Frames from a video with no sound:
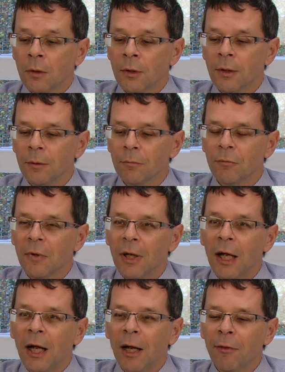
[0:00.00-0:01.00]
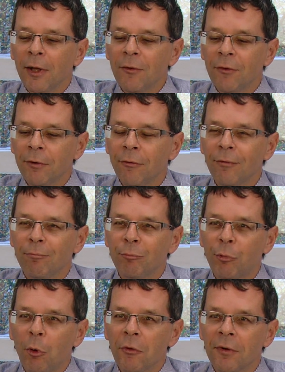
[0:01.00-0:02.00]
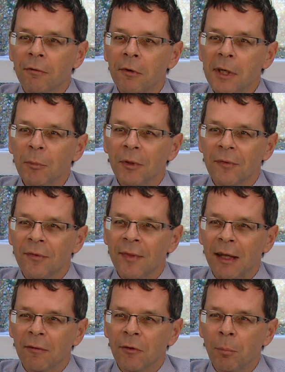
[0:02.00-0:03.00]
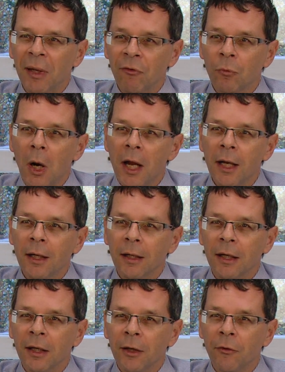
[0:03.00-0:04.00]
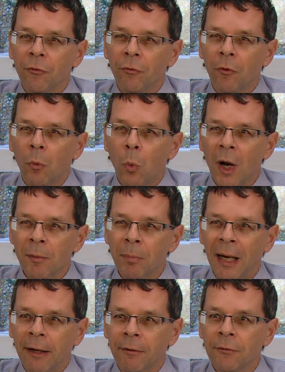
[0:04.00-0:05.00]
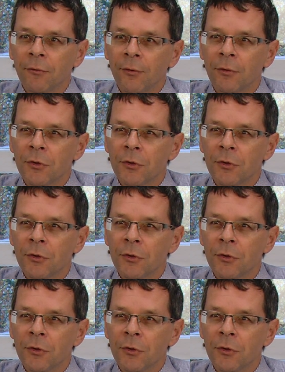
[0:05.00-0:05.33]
I think there is broad agreement that the best way is for one parent